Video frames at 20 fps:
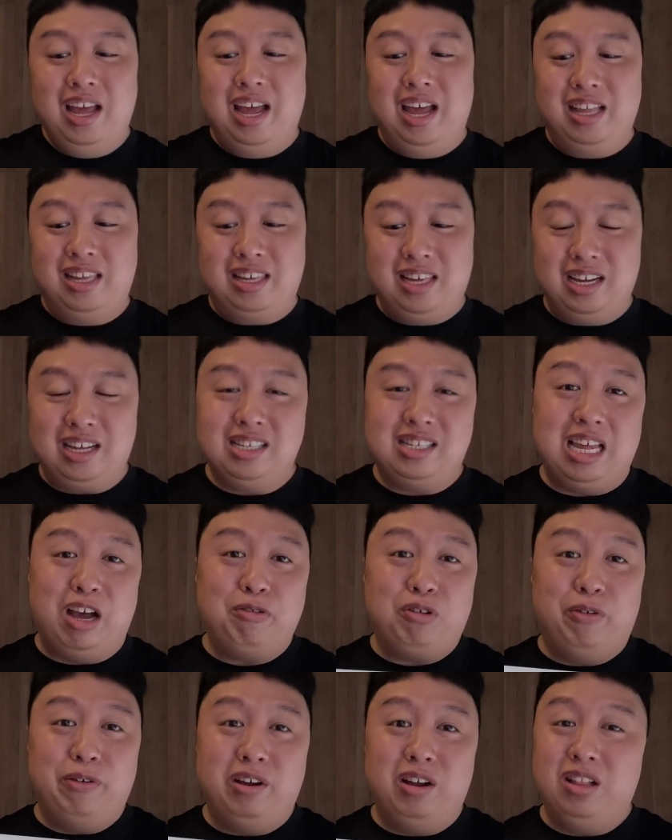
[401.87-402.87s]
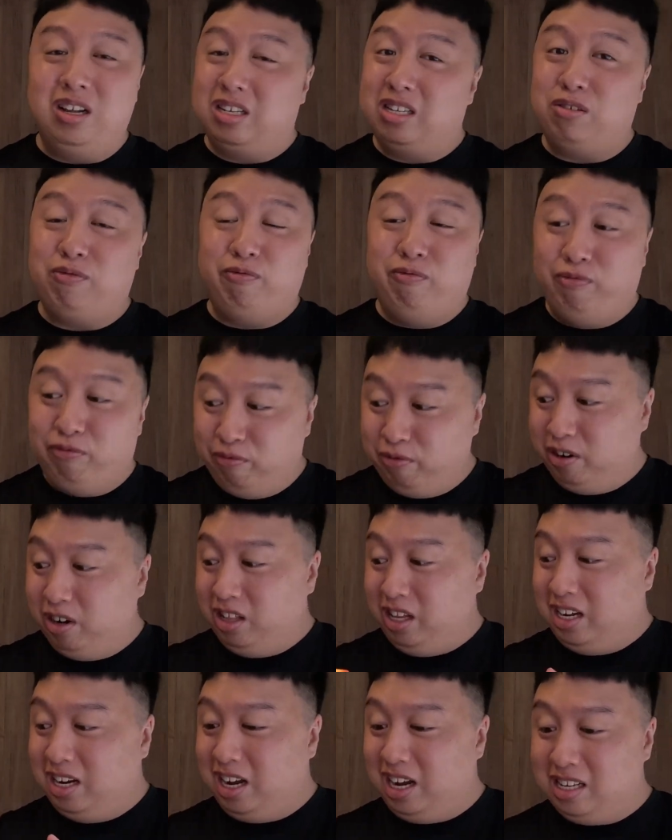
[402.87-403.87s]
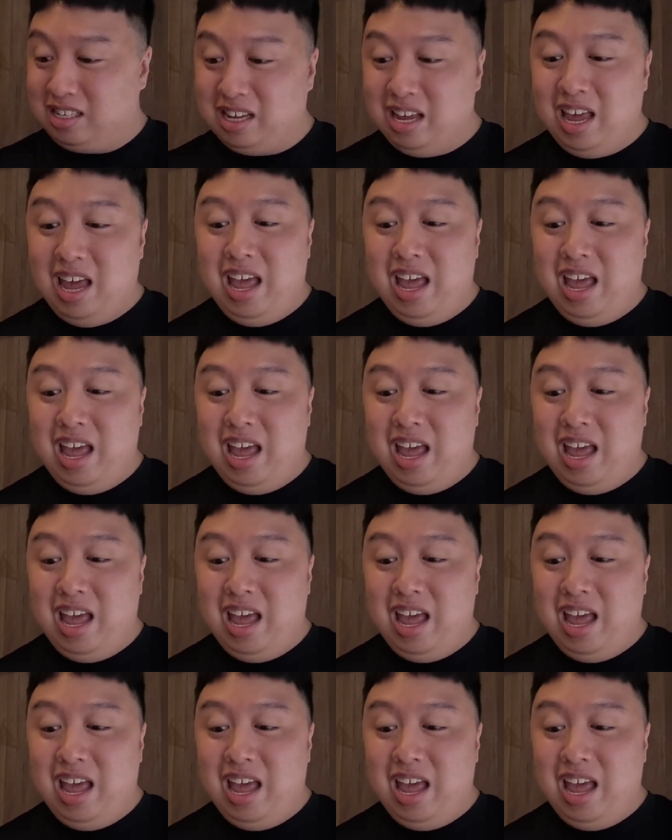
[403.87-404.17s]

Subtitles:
And chicken sandwich over here looks really nice.